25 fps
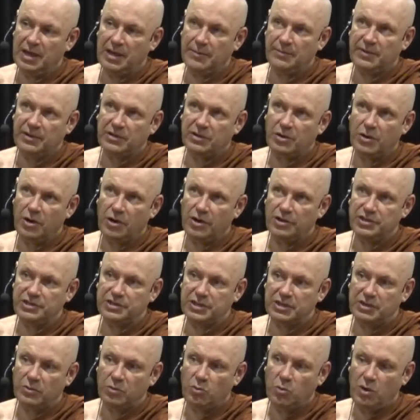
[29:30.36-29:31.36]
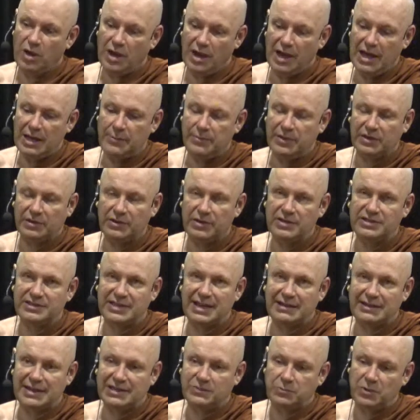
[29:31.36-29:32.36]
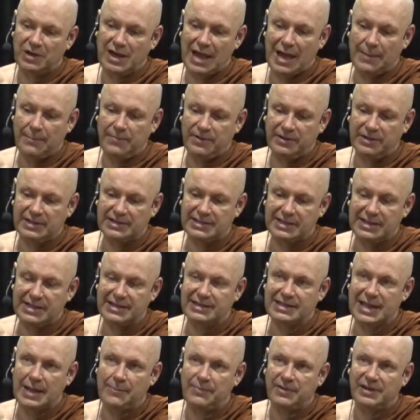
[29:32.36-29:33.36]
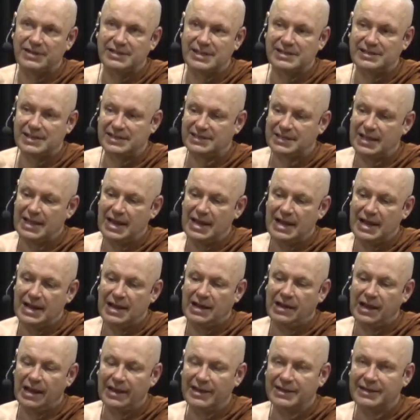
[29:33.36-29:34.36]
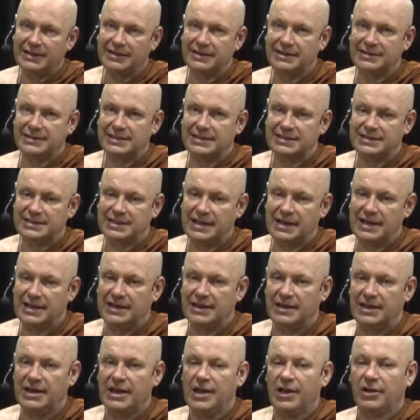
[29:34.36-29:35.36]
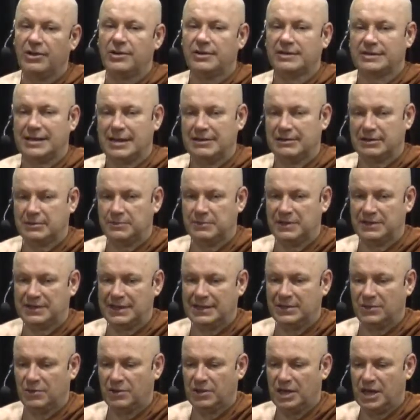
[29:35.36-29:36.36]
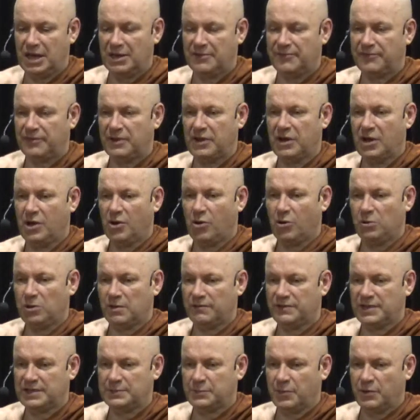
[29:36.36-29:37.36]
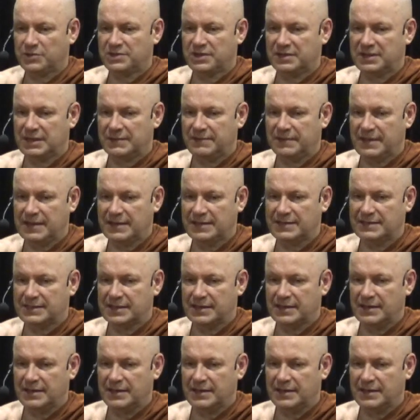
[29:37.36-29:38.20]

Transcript: Because, why? Because that is what happiness is. Happiness is this lightness inside, contentment in your life, all of these positive things.